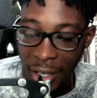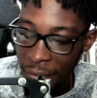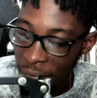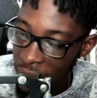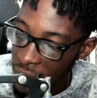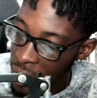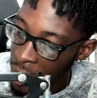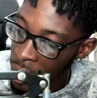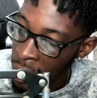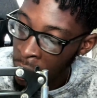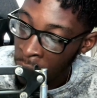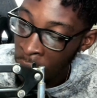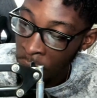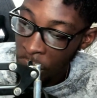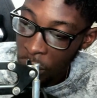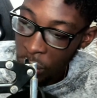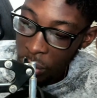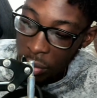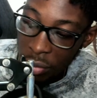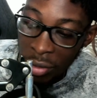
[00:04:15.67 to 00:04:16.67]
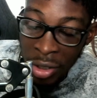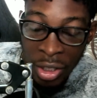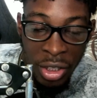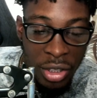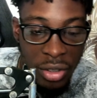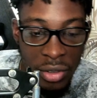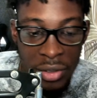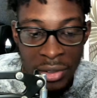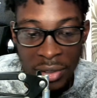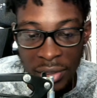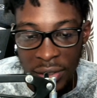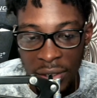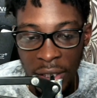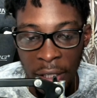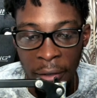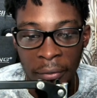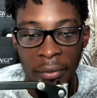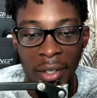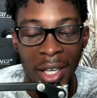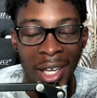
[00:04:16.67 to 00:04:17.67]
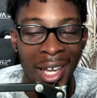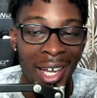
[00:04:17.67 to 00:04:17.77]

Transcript: I've taken out girls and stuff,